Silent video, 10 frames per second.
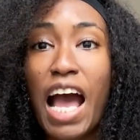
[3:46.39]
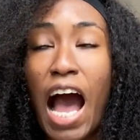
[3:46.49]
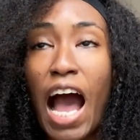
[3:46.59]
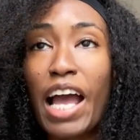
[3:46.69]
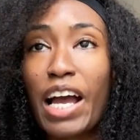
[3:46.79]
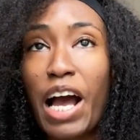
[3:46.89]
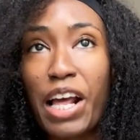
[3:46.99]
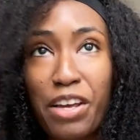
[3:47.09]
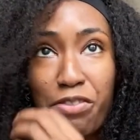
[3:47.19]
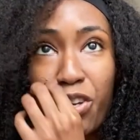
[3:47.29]

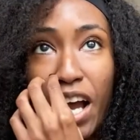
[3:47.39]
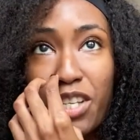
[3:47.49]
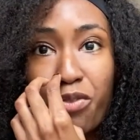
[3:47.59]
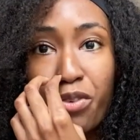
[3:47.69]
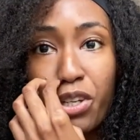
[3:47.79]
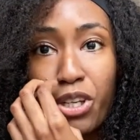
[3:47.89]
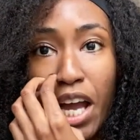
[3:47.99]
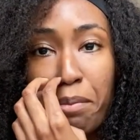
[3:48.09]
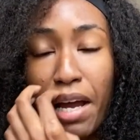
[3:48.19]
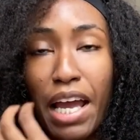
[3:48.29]
If you guys look
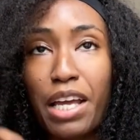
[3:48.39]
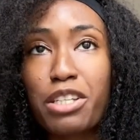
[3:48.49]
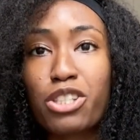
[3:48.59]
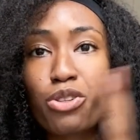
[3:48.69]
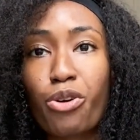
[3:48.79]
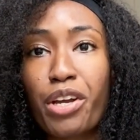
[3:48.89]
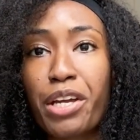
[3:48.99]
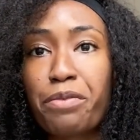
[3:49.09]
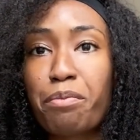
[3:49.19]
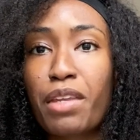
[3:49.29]
at my
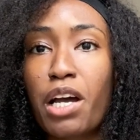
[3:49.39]
story